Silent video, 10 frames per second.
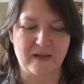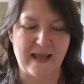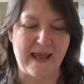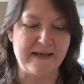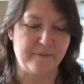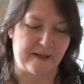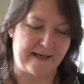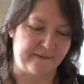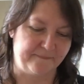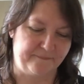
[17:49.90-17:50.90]

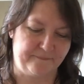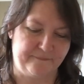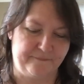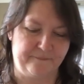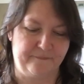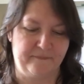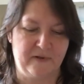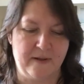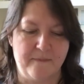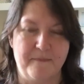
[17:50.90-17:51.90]
Anyway,
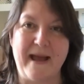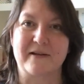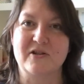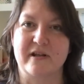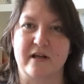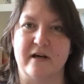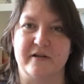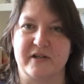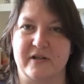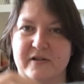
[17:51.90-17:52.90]
back to the
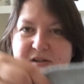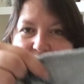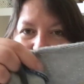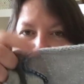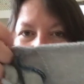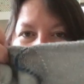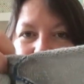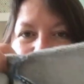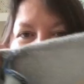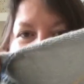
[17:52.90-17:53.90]
cardigan. So yes, so I
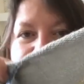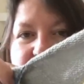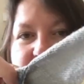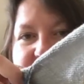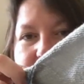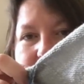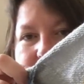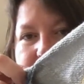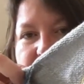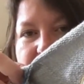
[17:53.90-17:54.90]
just about
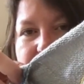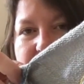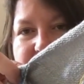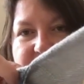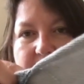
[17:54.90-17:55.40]
finished the first